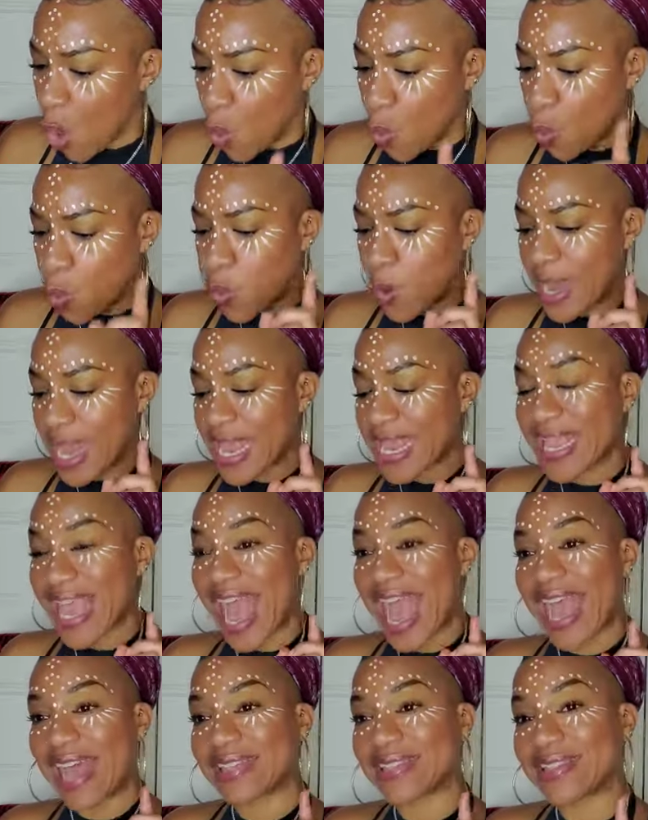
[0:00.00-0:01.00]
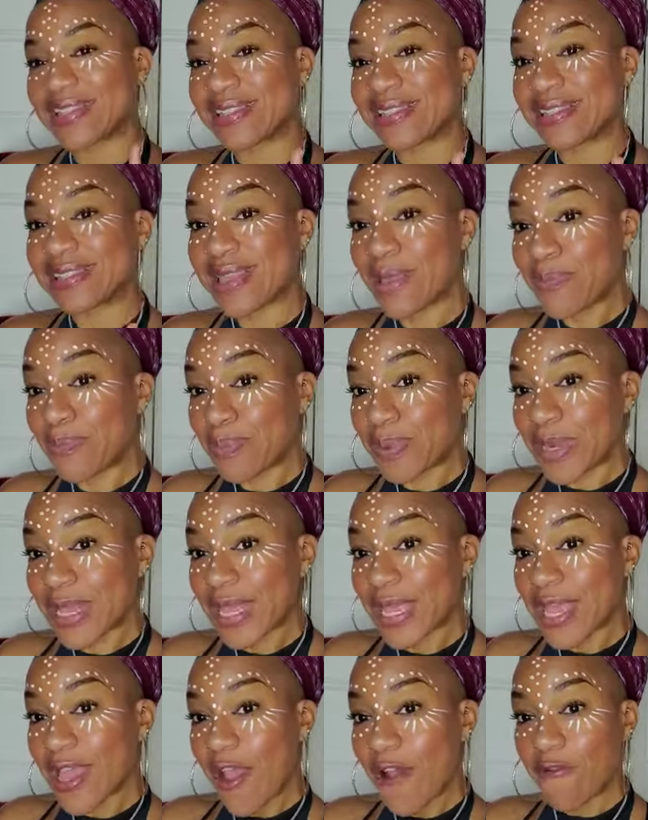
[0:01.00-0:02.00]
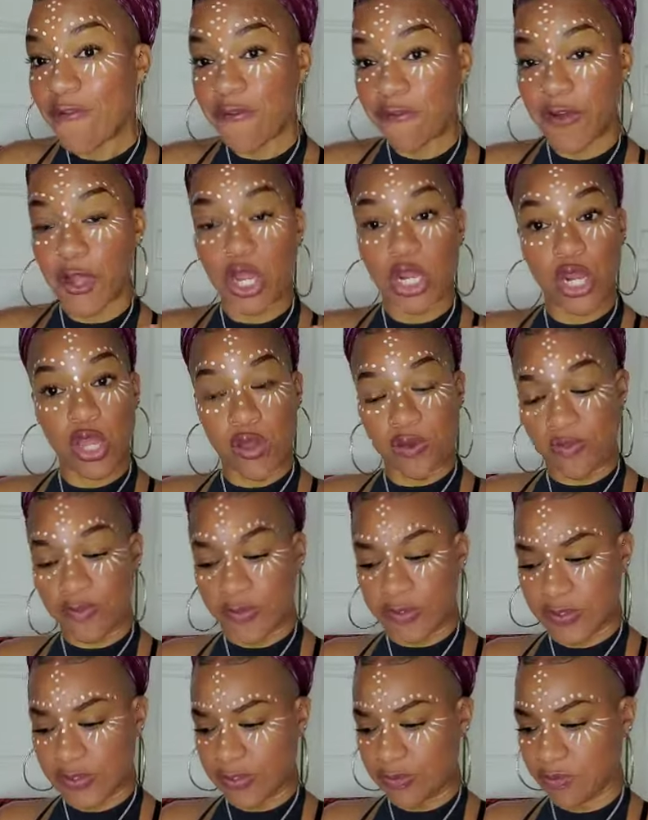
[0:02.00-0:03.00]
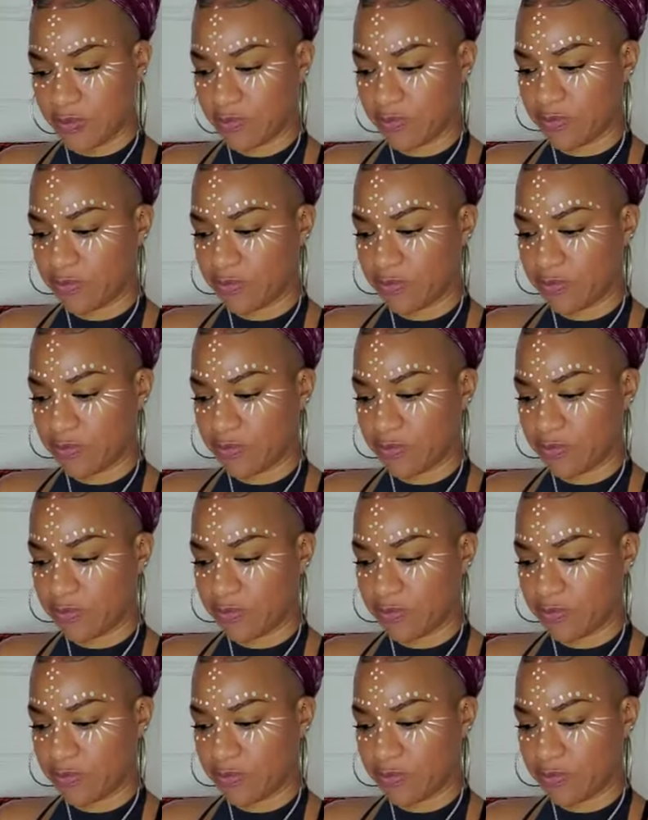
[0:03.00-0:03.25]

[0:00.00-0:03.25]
we asked simply for gloves,